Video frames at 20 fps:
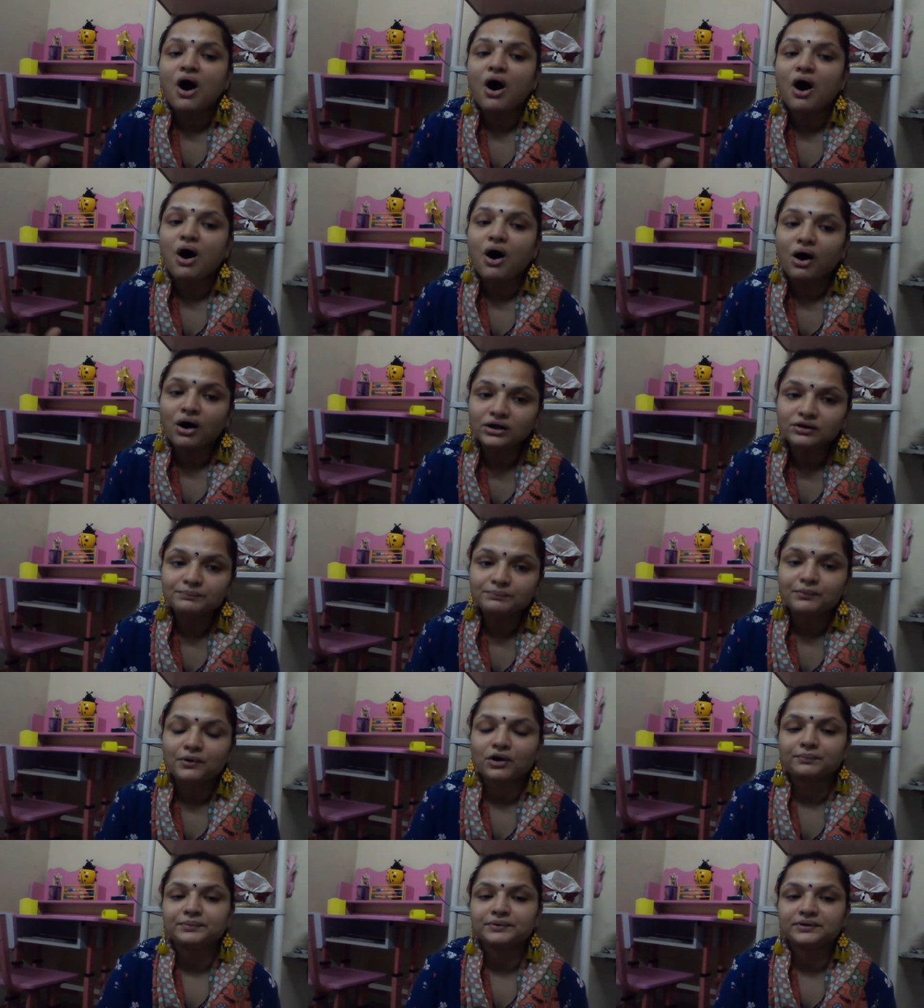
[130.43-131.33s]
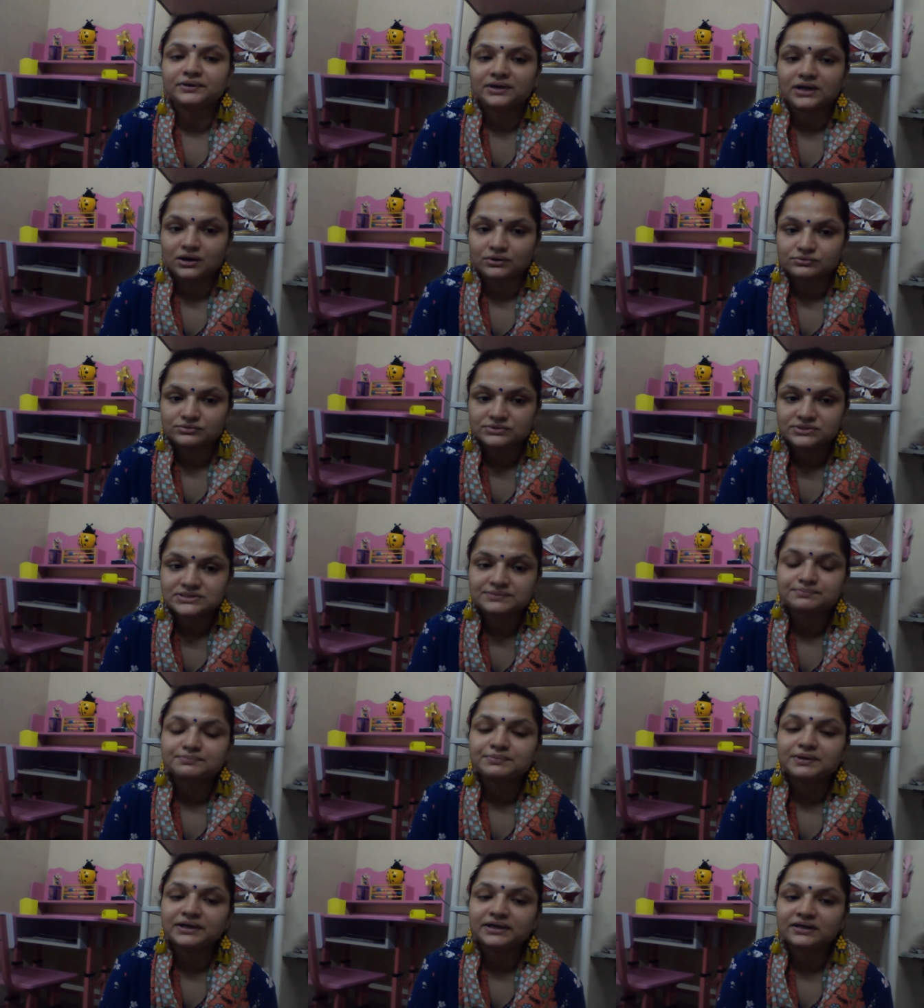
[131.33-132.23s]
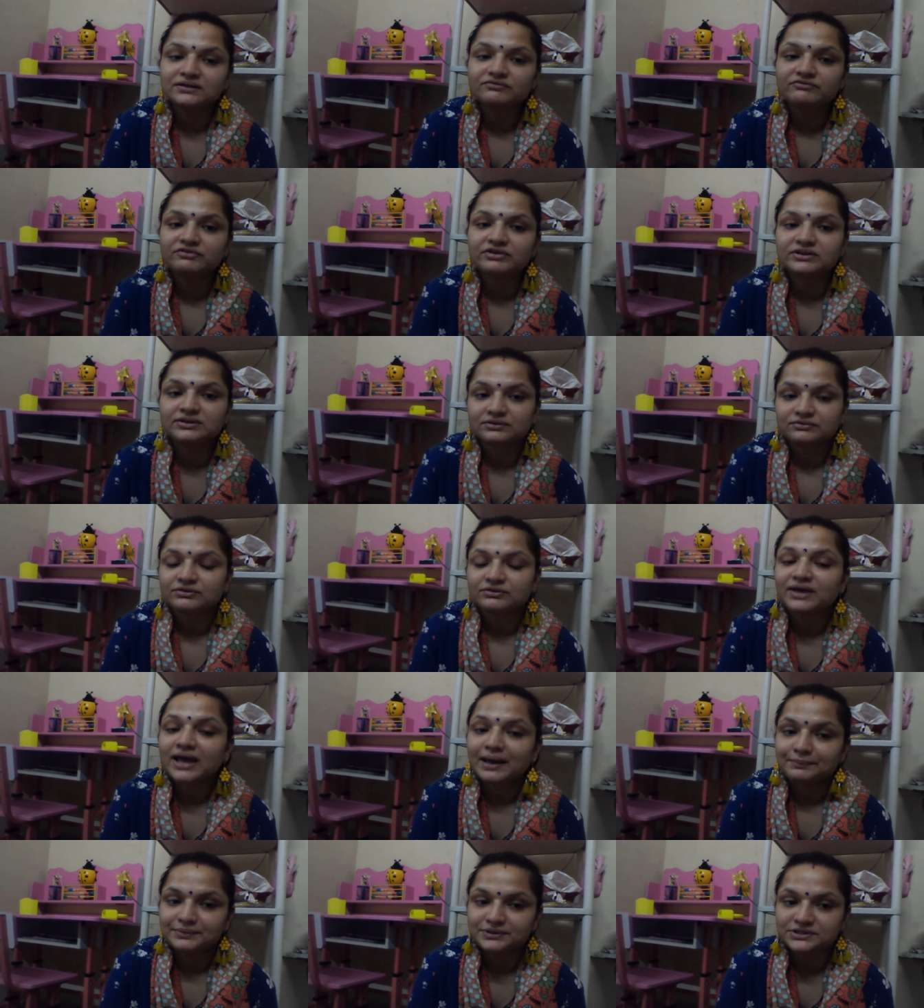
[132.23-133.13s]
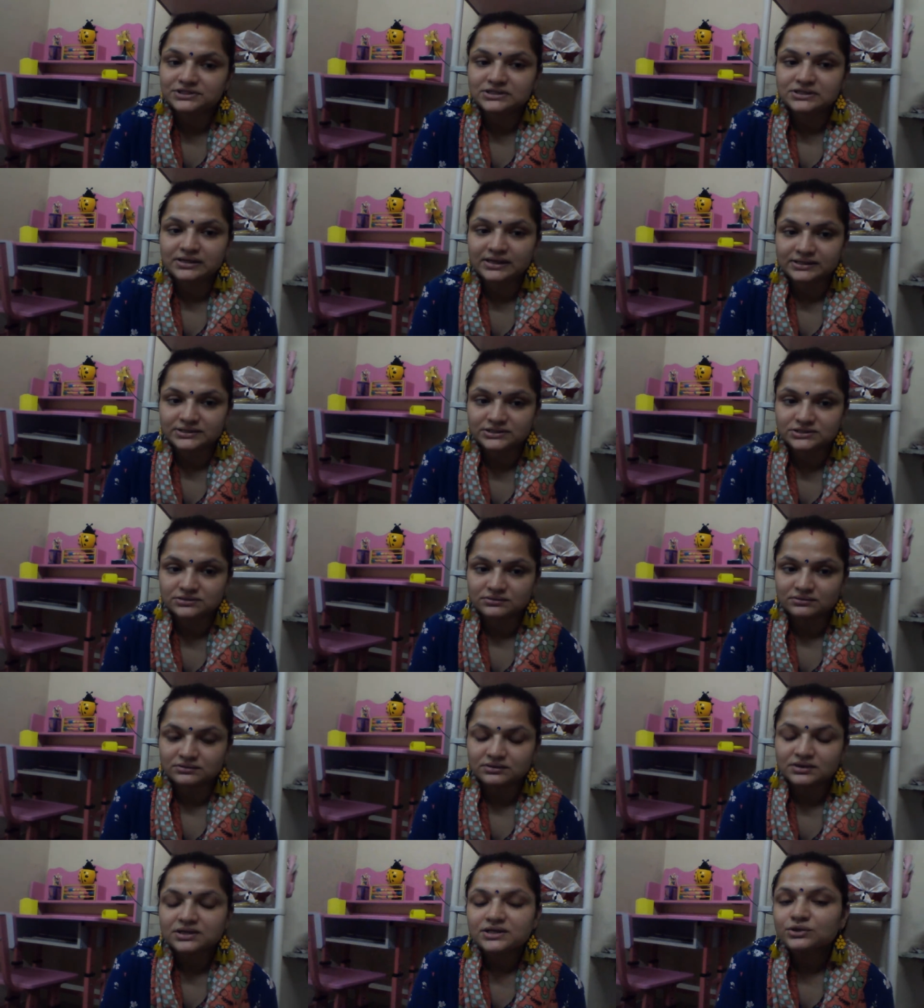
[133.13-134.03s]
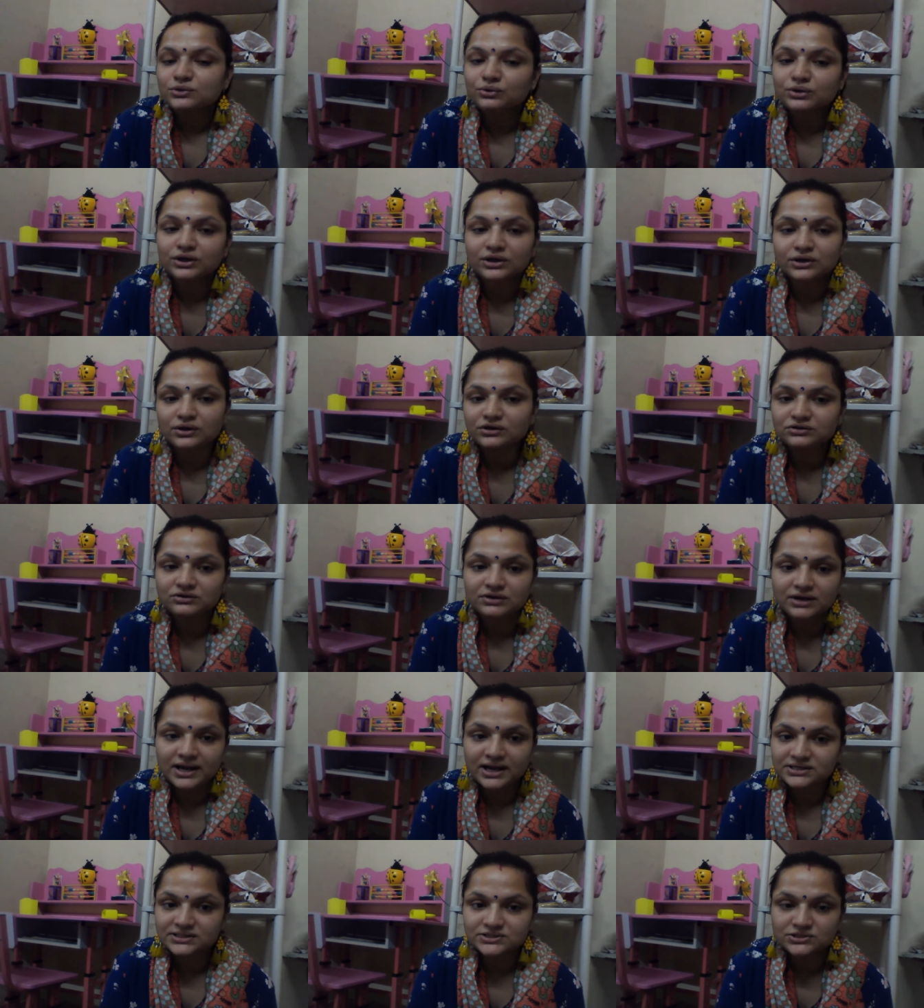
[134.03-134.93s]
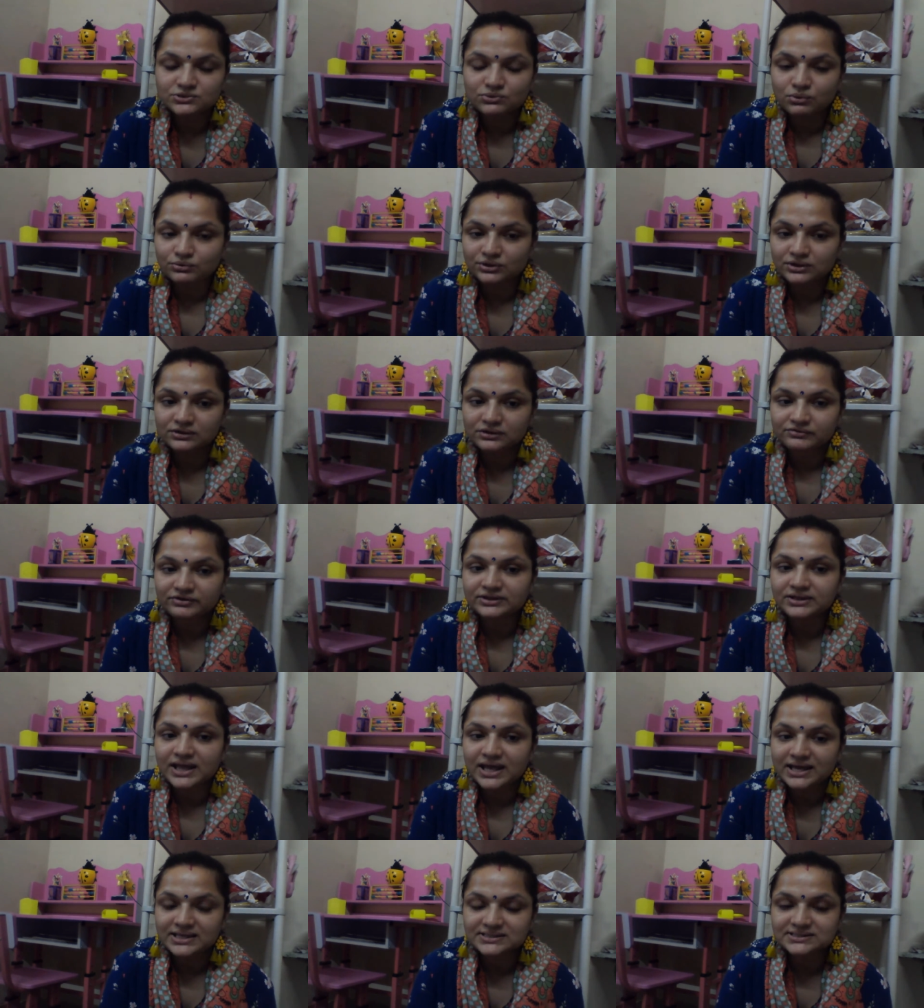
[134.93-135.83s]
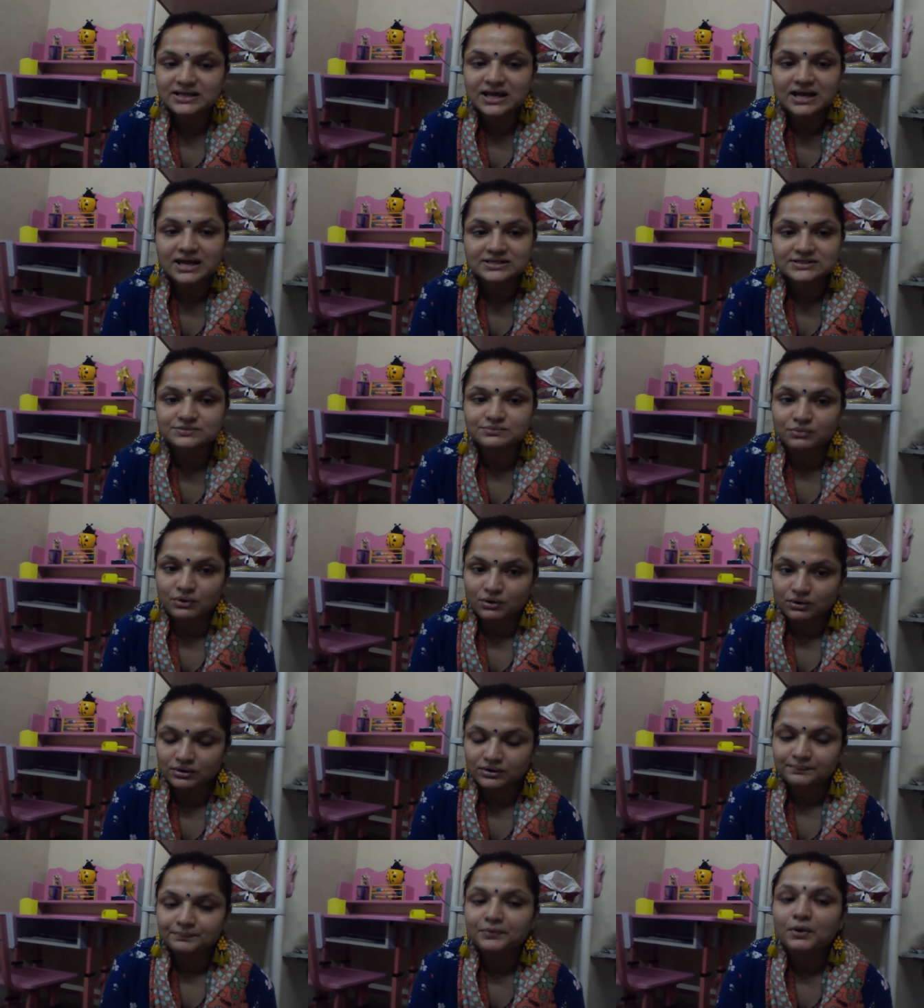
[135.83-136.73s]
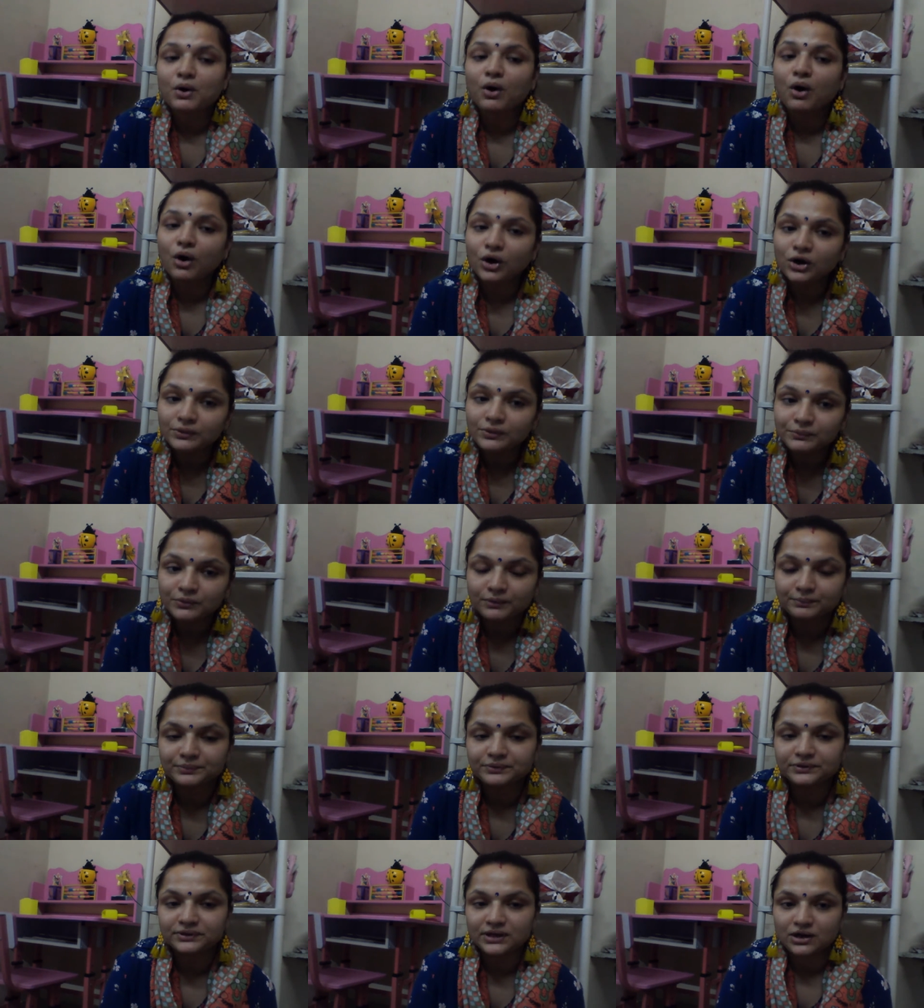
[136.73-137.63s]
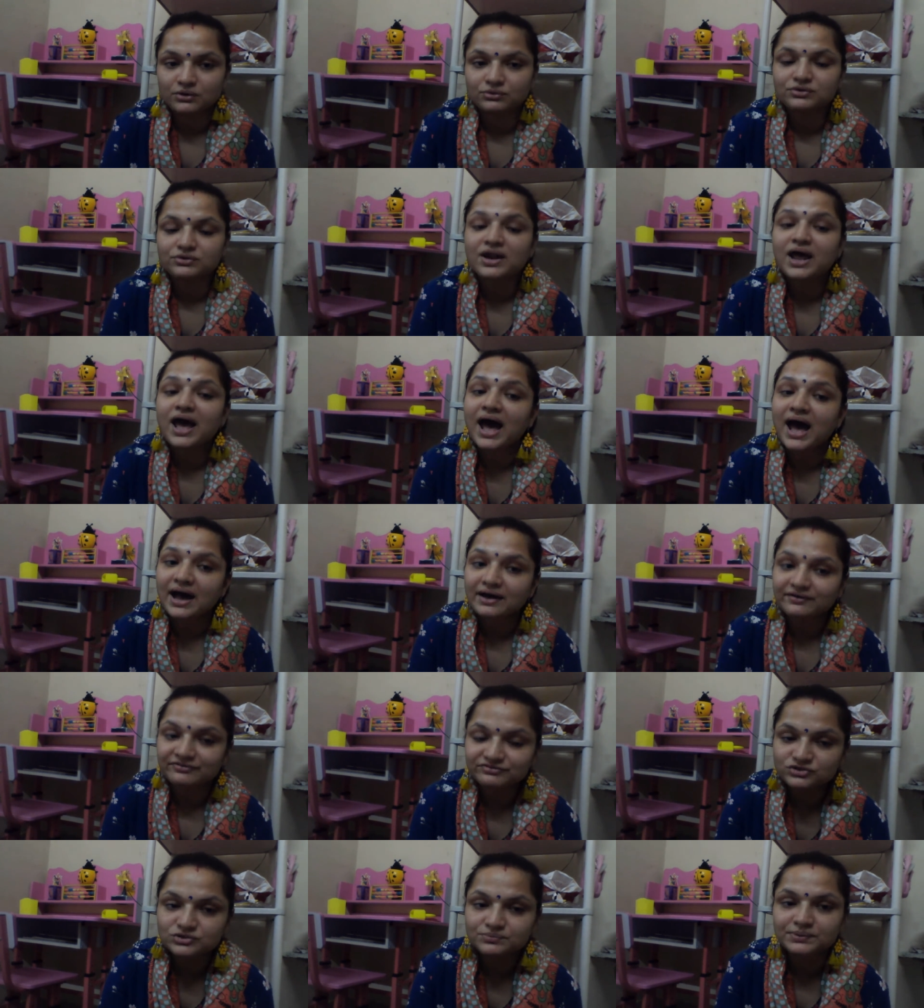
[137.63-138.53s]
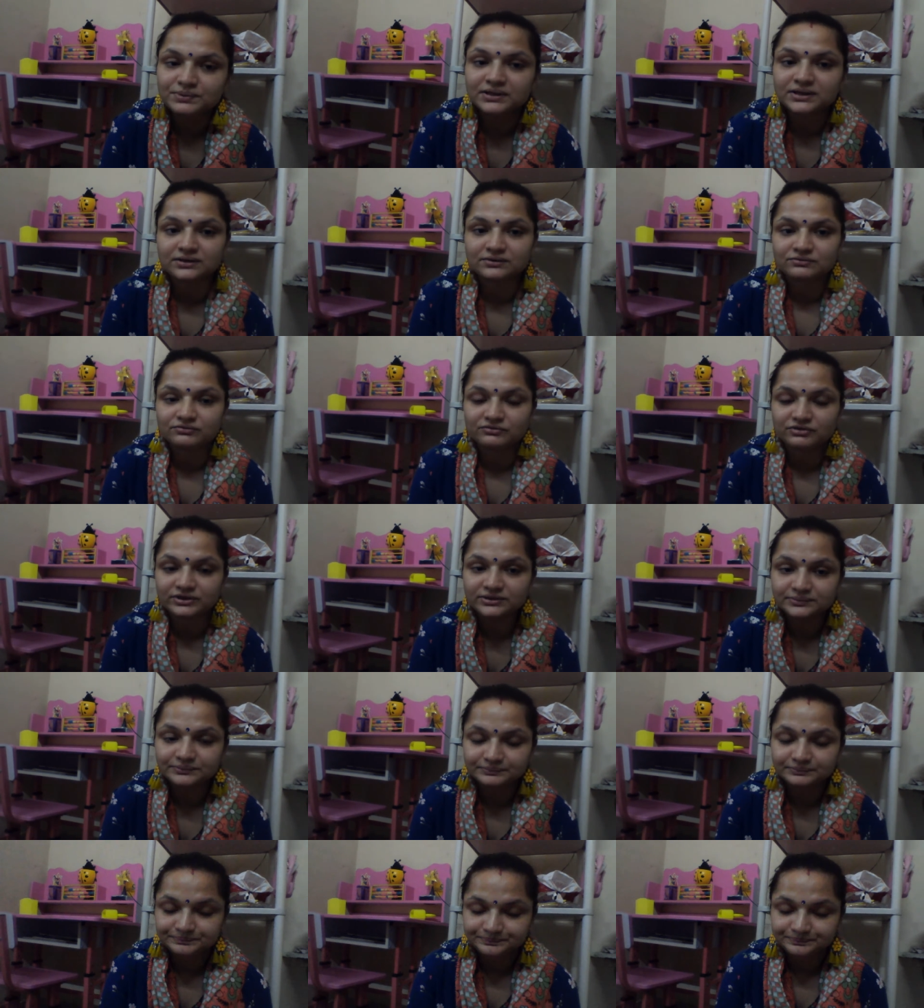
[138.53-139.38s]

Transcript: All proper nouns begin with capital letter. You cannot write Sonal with S as small. All proper nouns have to begin with